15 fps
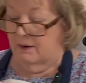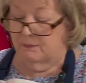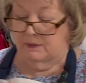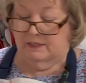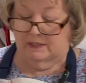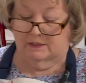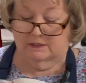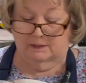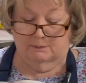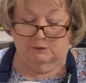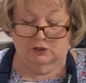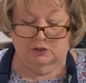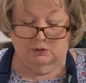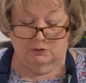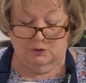would get some
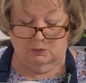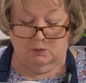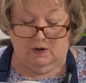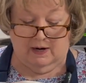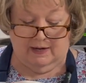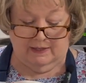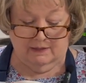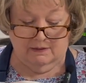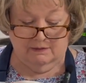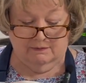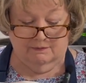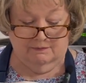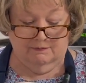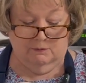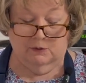cute twine,
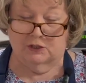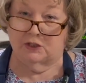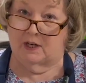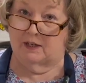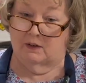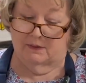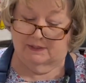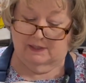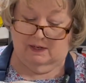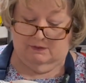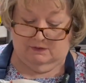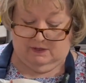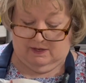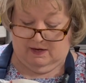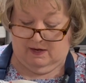which I always have
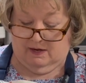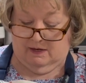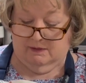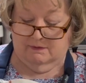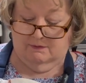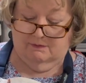on hand.